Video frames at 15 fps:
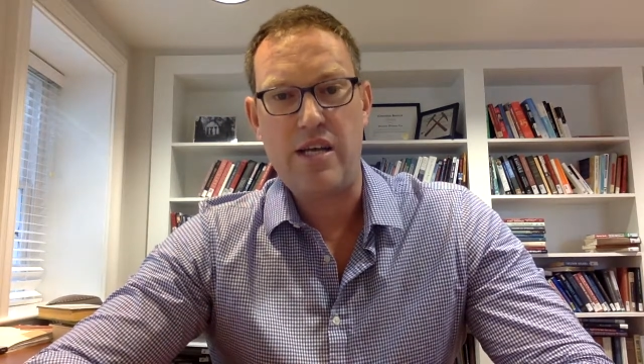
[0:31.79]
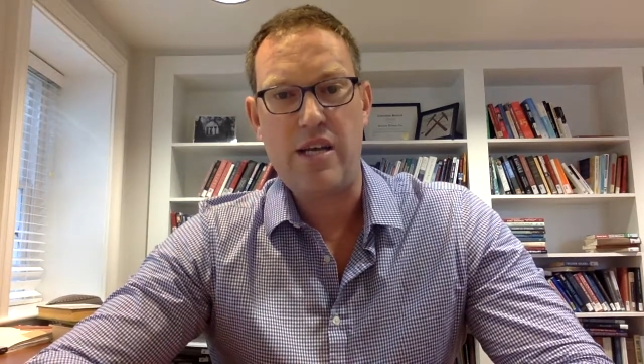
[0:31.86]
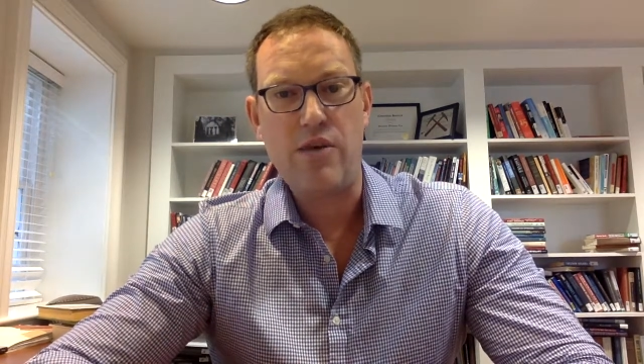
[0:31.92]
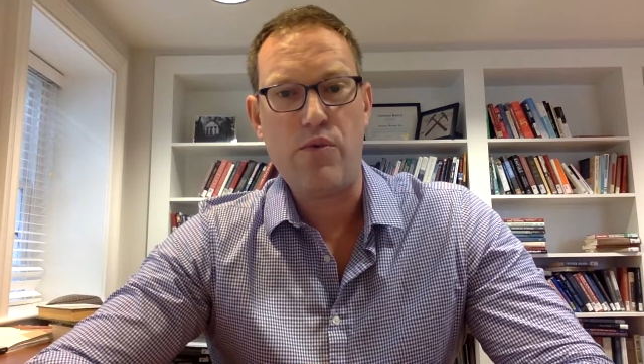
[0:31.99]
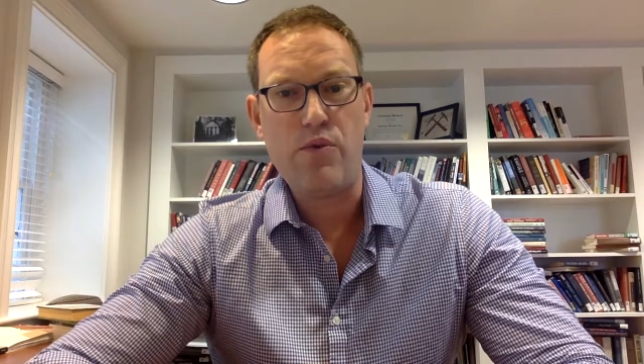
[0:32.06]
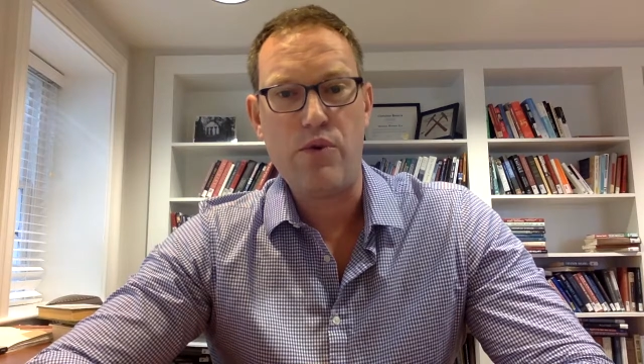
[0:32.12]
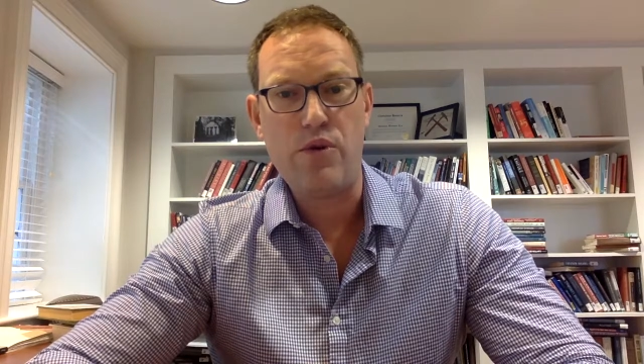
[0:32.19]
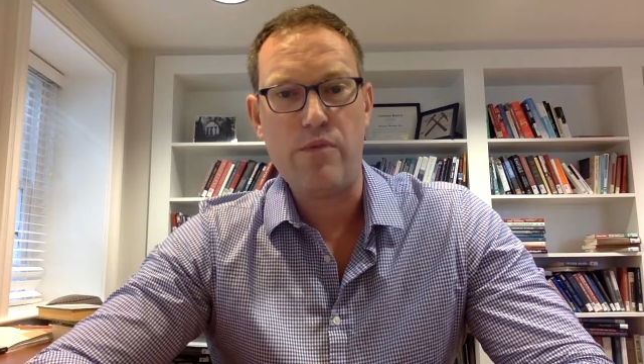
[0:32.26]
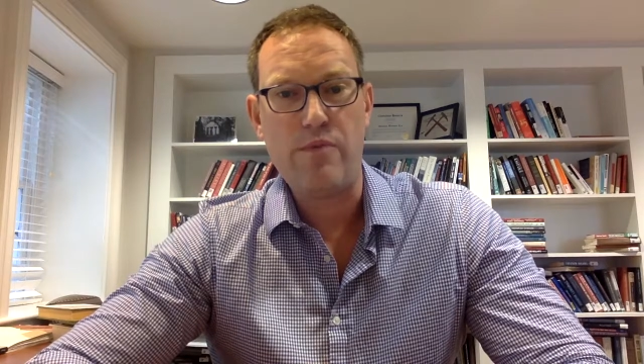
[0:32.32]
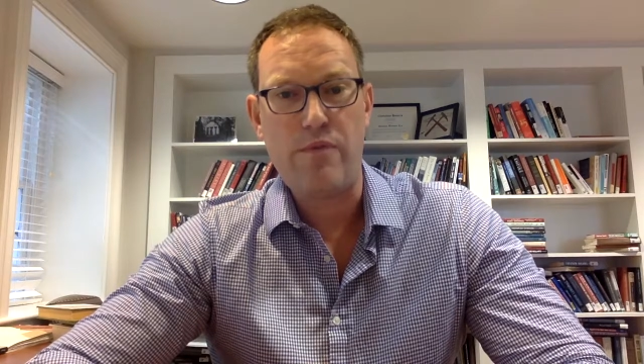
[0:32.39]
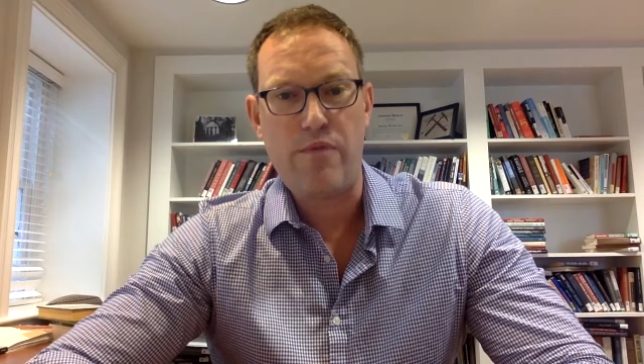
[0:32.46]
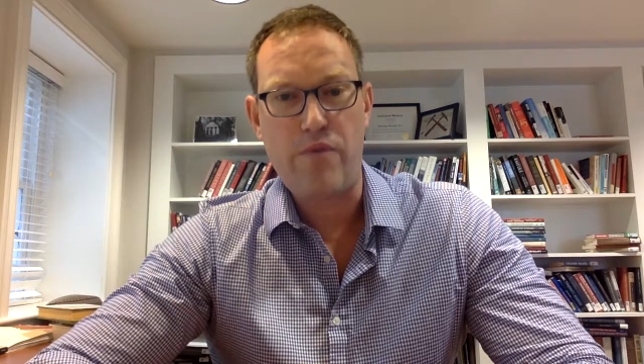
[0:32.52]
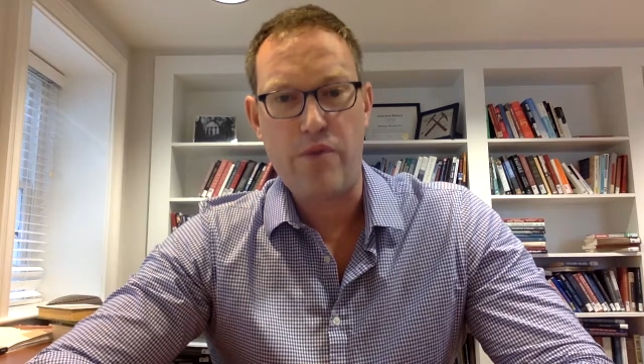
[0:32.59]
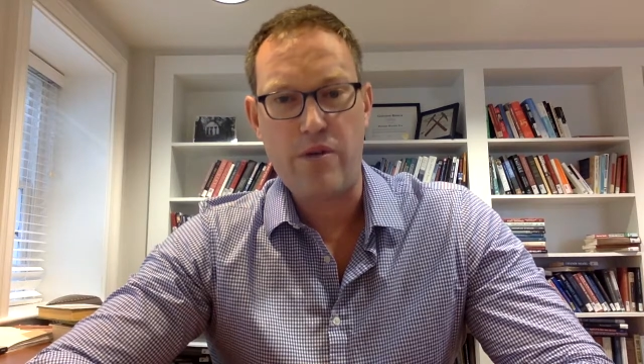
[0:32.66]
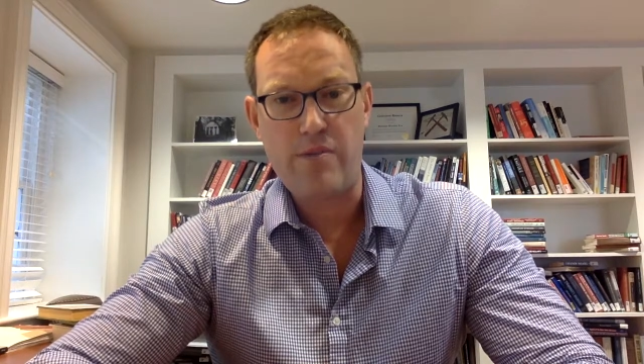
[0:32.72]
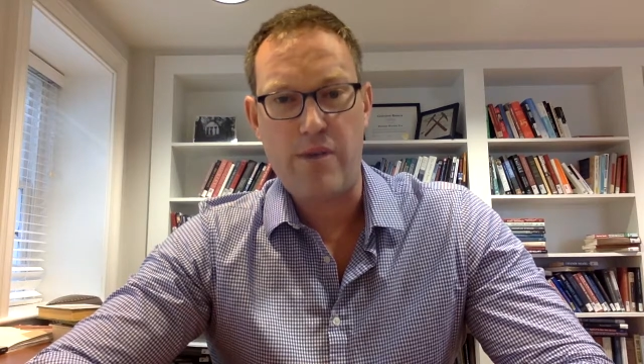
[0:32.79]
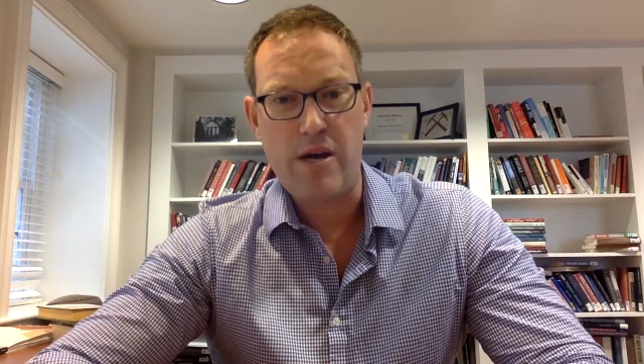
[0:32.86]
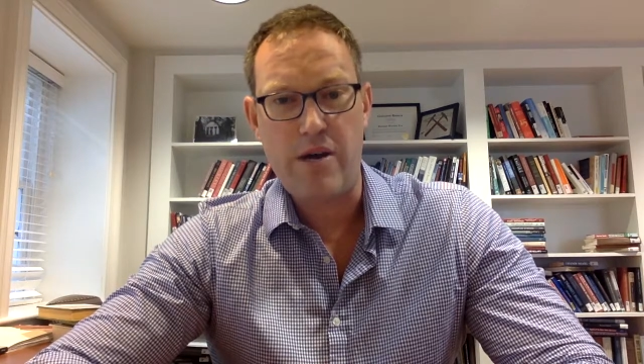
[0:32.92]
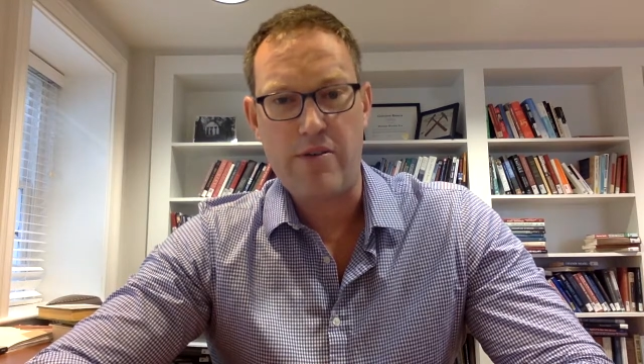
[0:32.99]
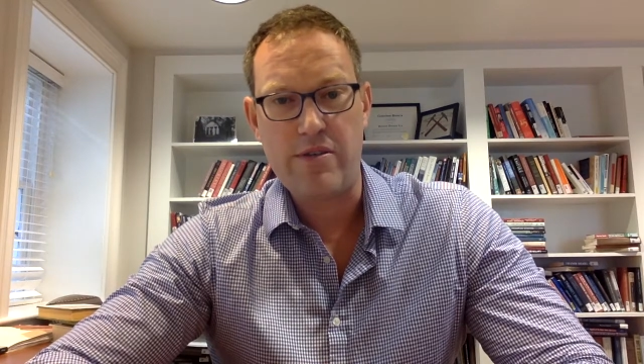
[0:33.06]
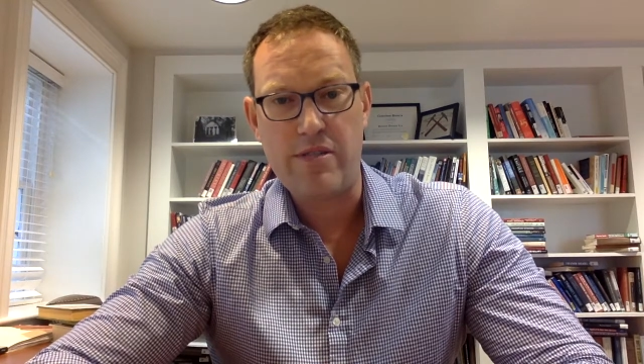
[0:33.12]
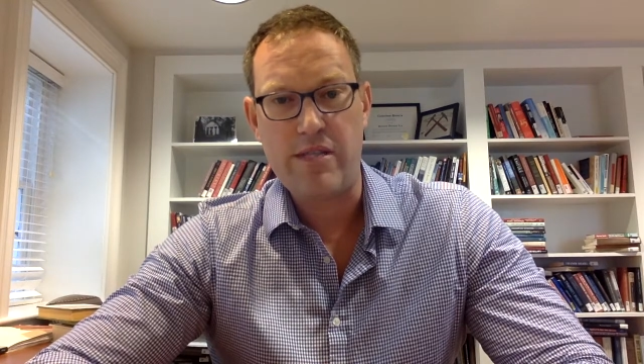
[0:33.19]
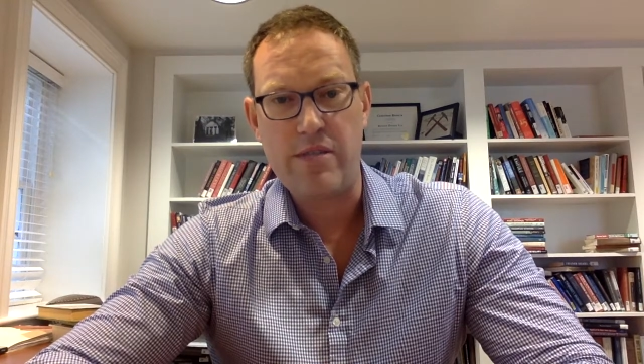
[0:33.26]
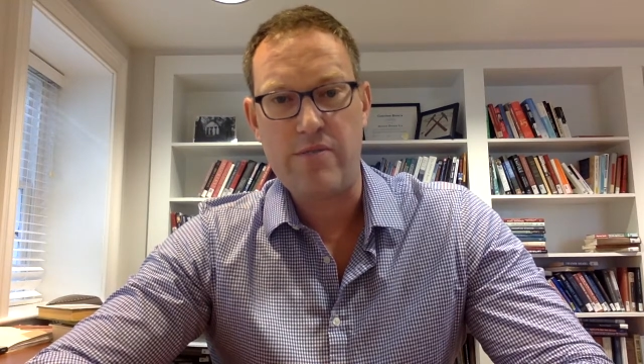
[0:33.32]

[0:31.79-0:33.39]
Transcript: in a world before democracy,